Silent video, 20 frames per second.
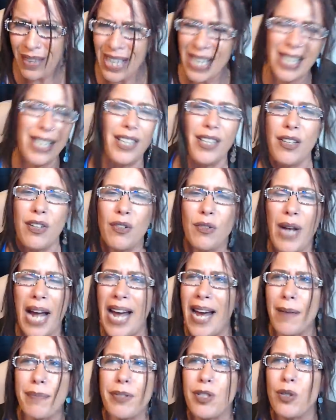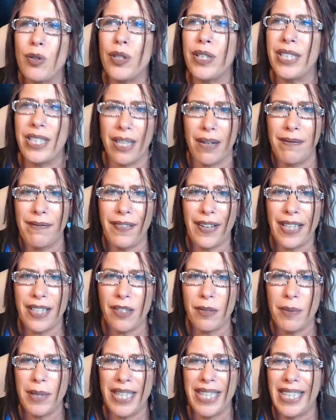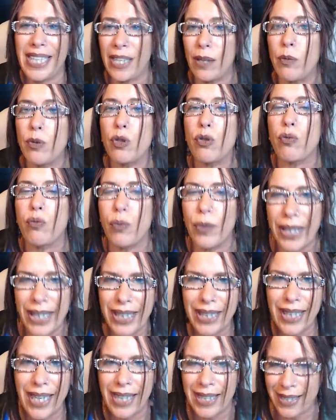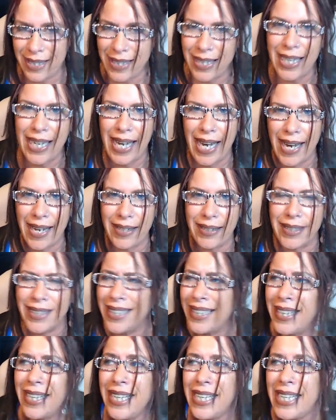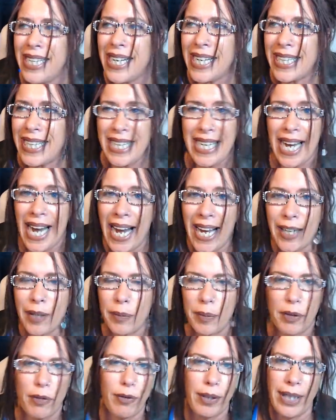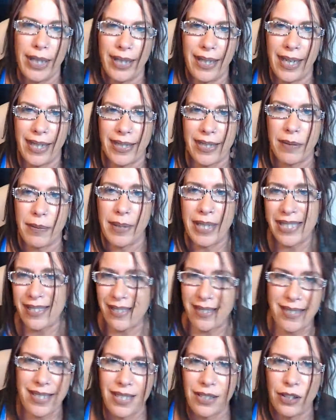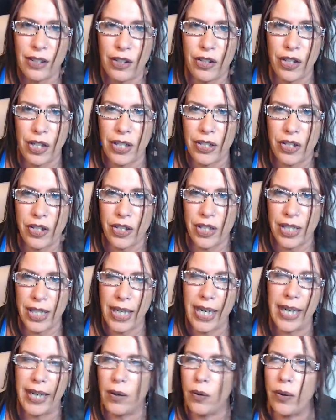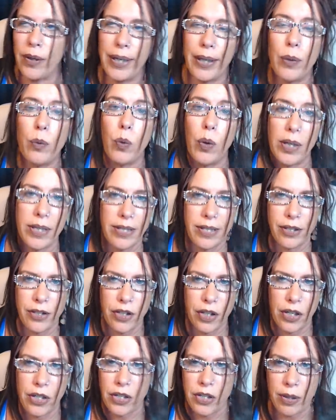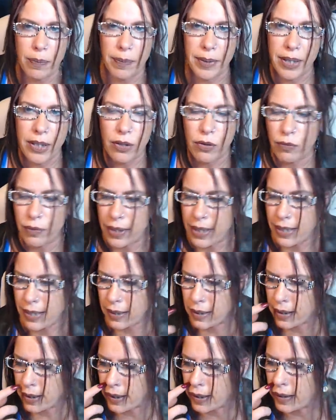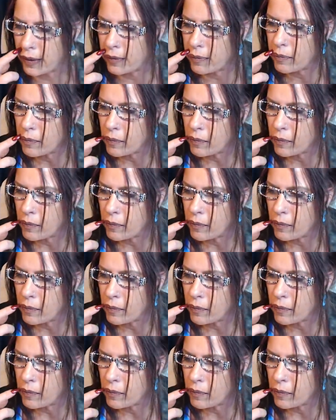And it absolutely dumbfounds me that he was reelected again he had to be reelected because he's still a judge today, or he was a judge up until recently.